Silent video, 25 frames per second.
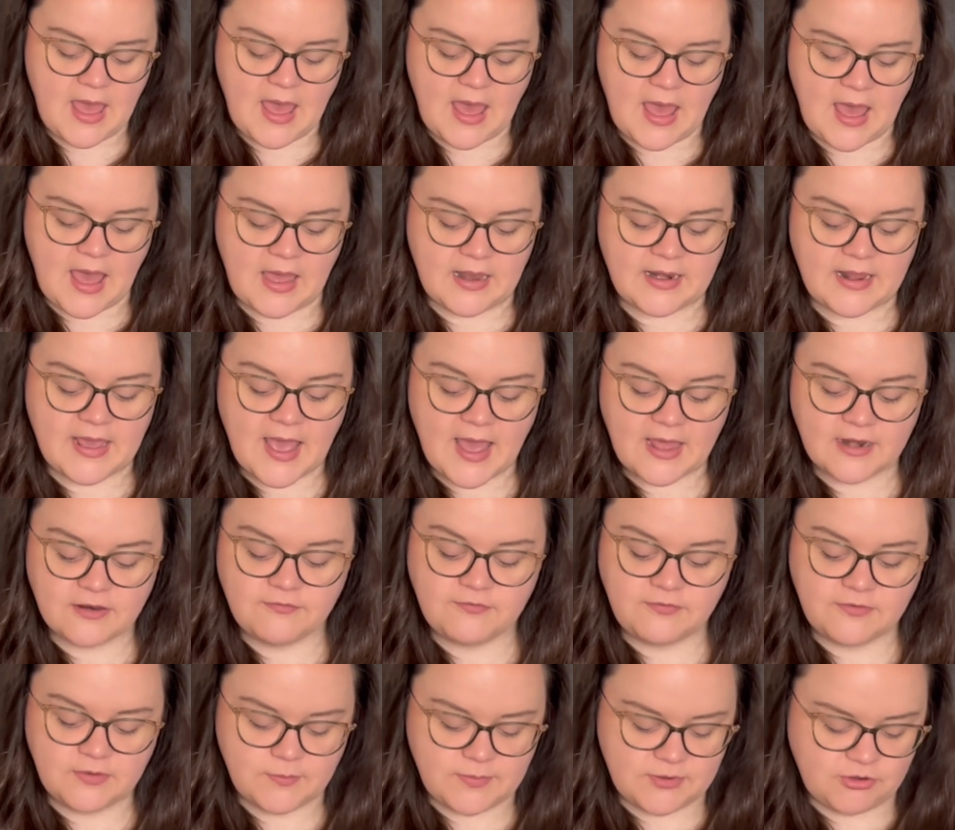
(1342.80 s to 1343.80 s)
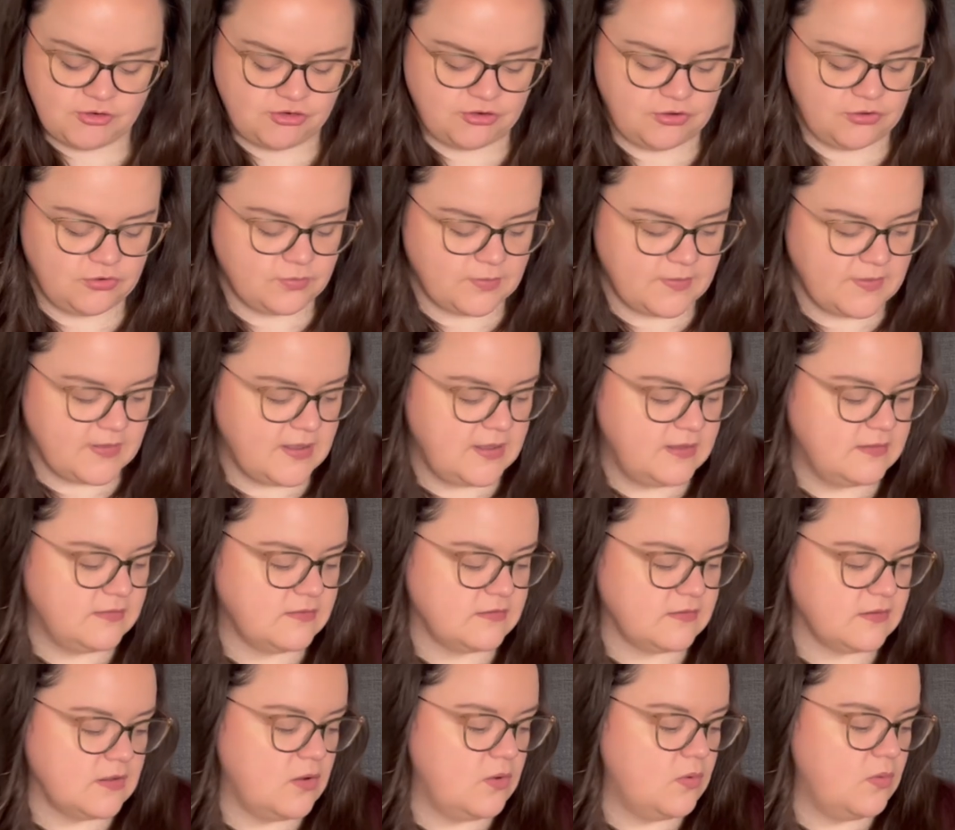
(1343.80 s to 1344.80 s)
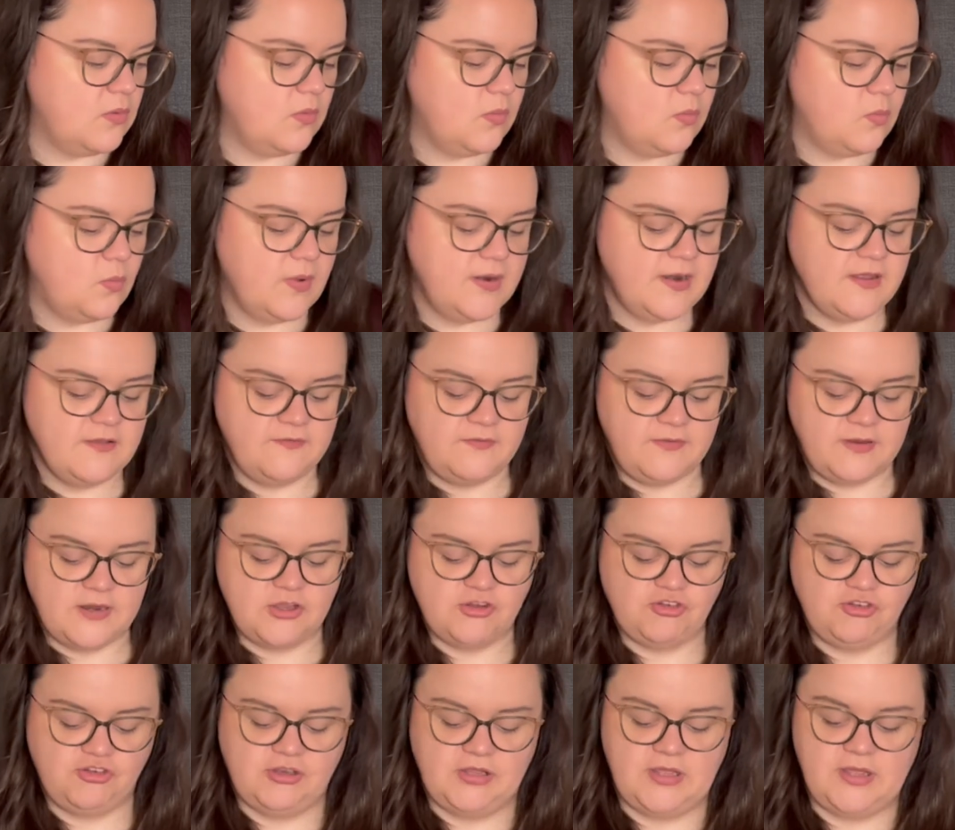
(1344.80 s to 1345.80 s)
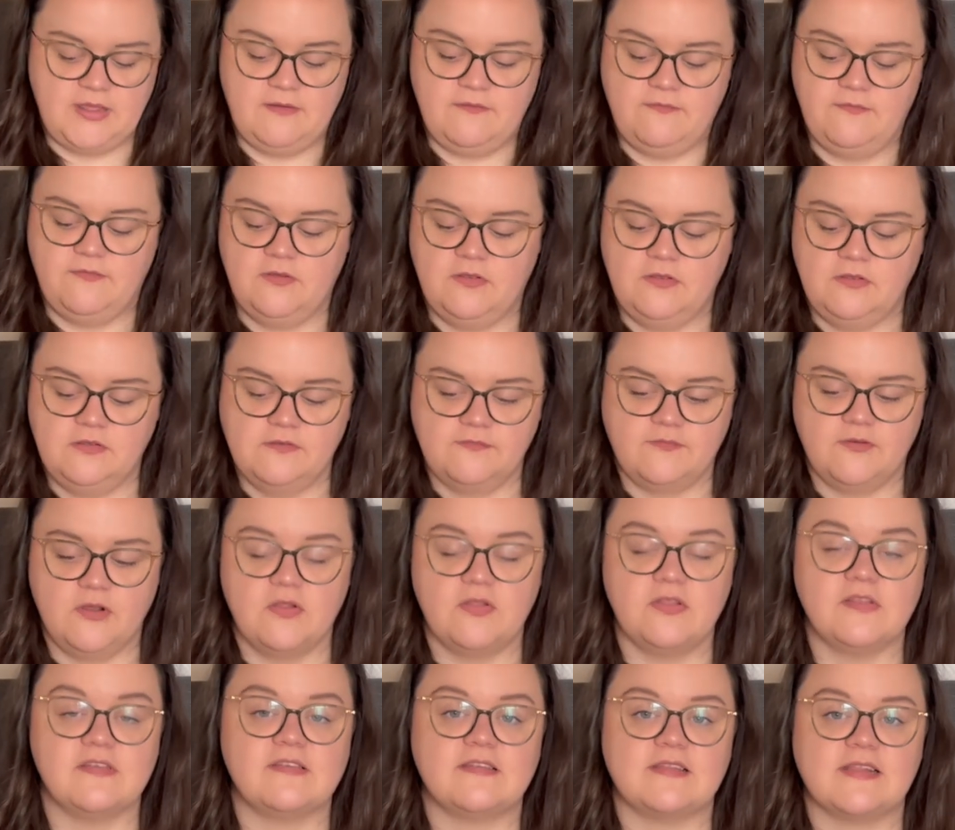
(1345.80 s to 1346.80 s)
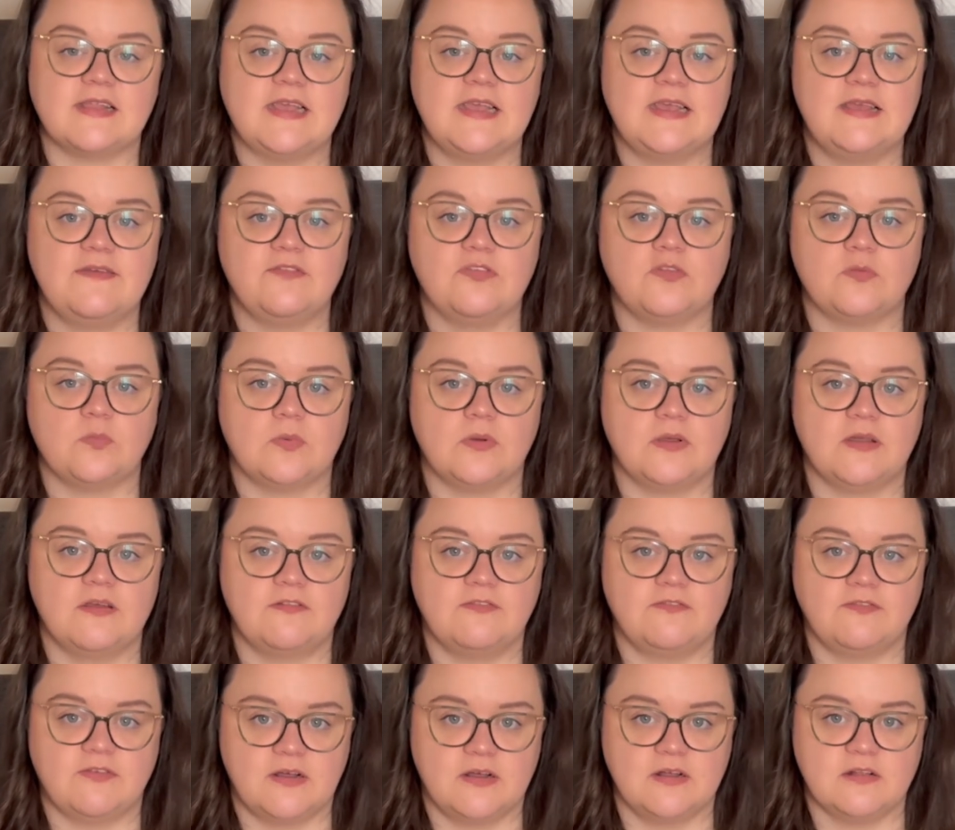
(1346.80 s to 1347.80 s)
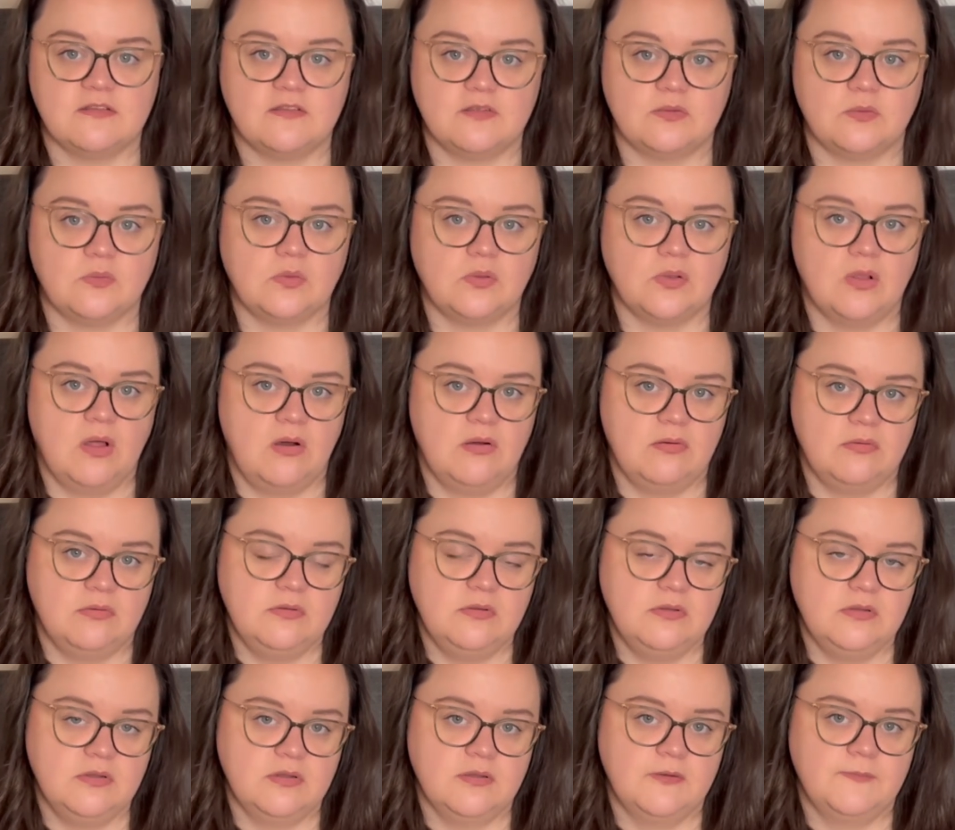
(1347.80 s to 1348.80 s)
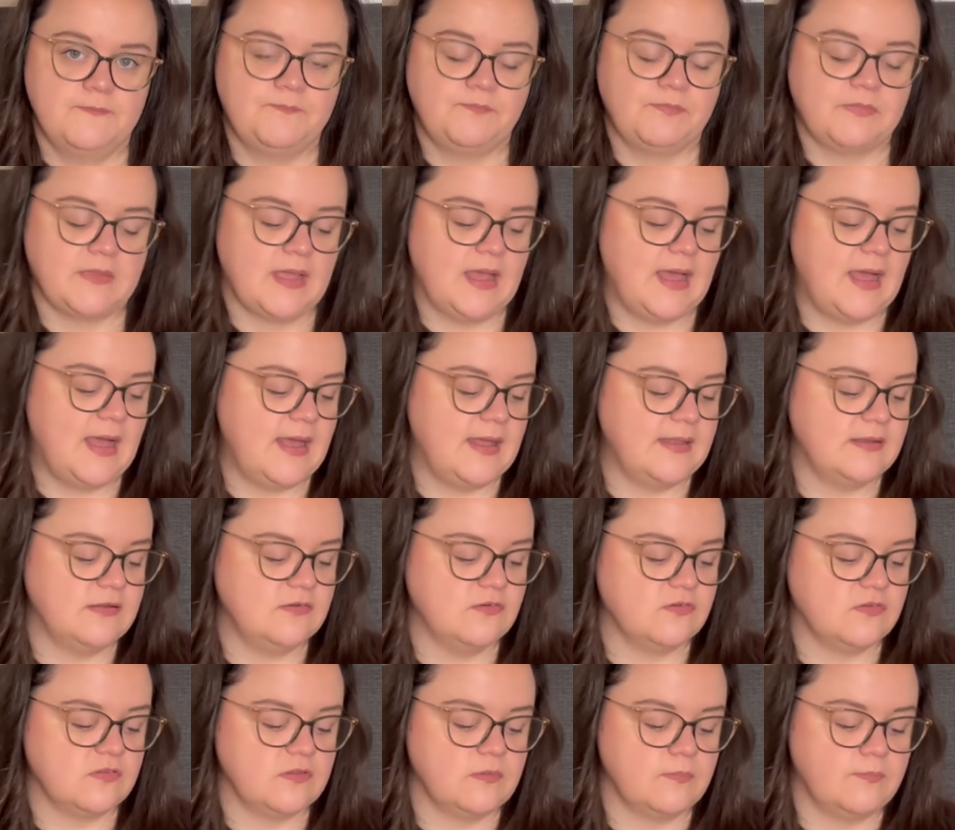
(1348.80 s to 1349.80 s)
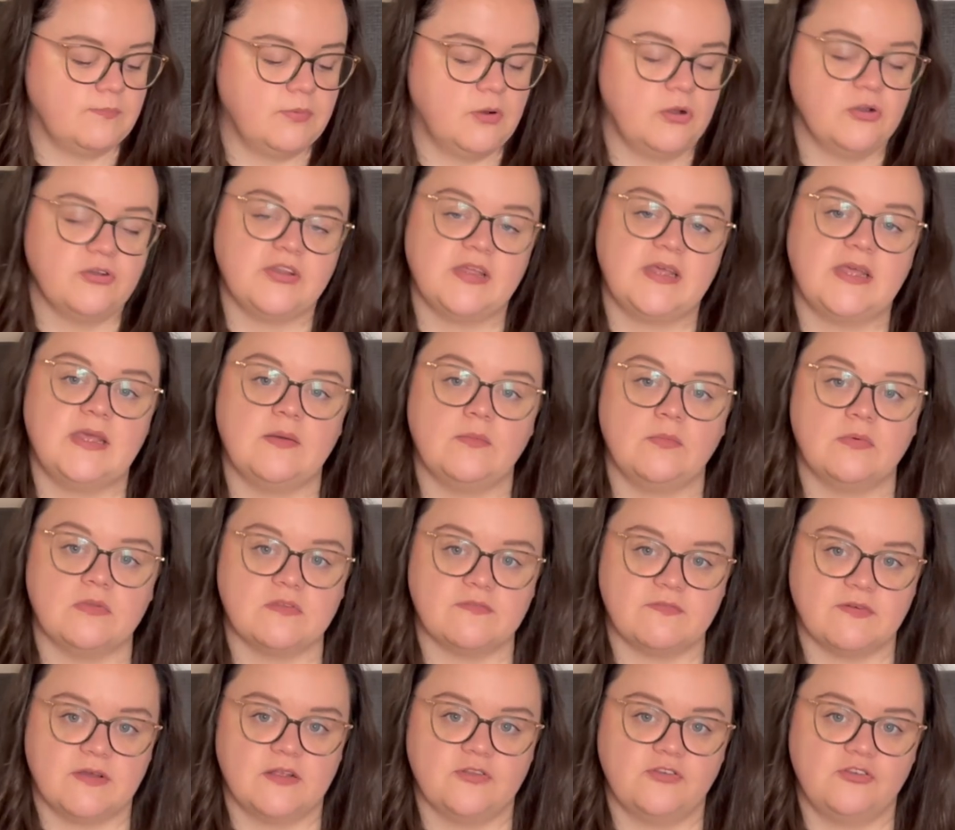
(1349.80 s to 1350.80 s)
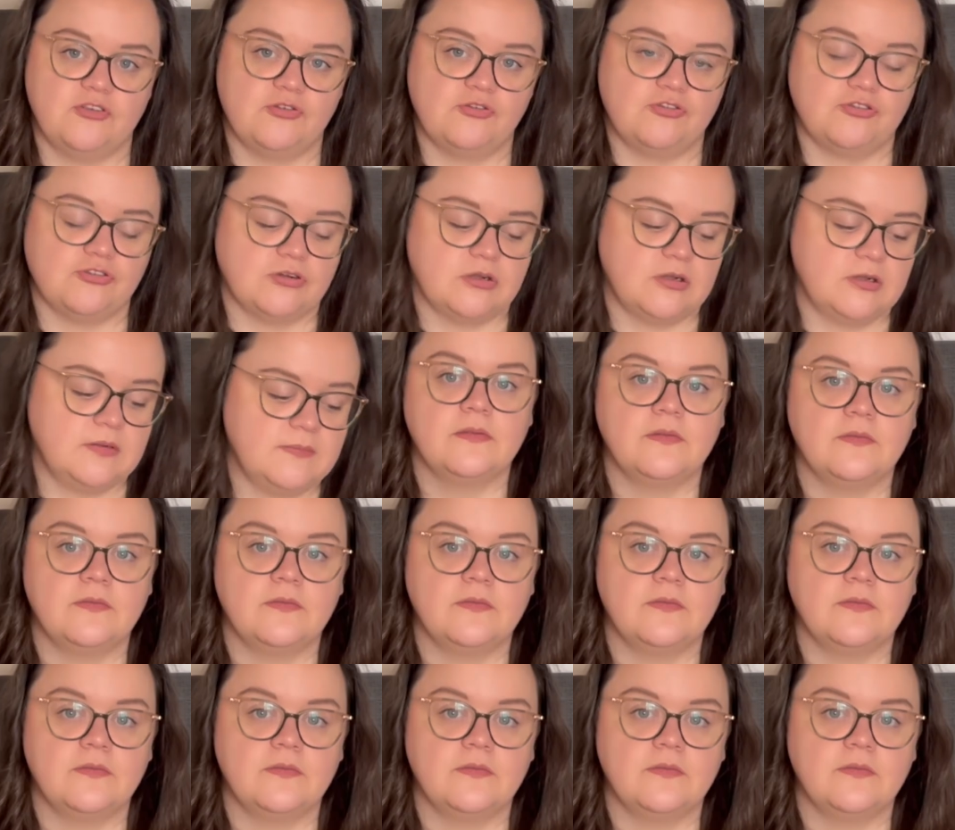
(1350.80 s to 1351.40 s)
and it had a few issues with it. So when I finished it, first of all, the sleeves were far too long and the body was far too short.